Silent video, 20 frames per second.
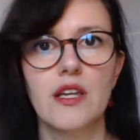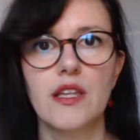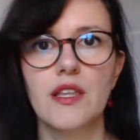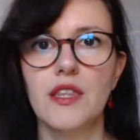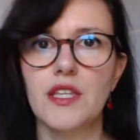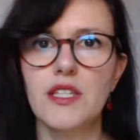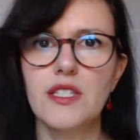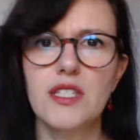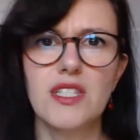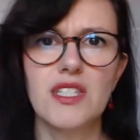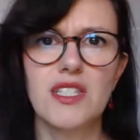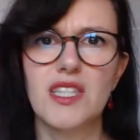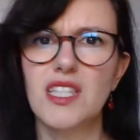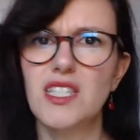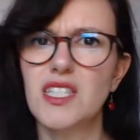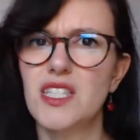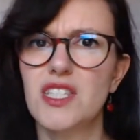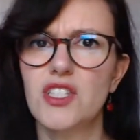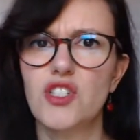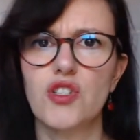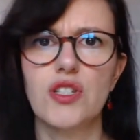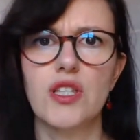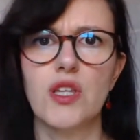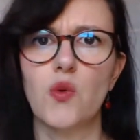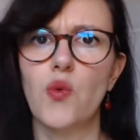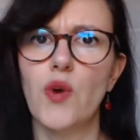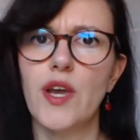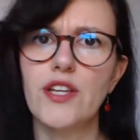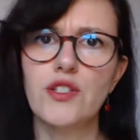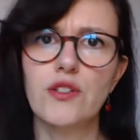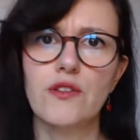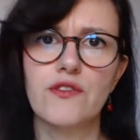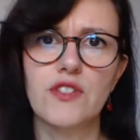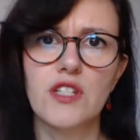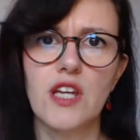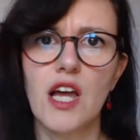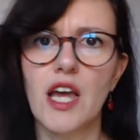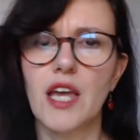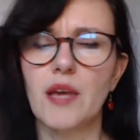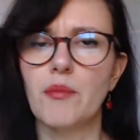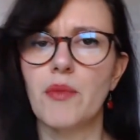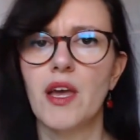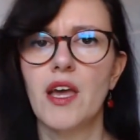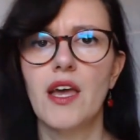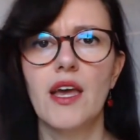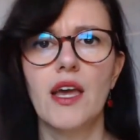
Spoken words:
This is just a waste of time.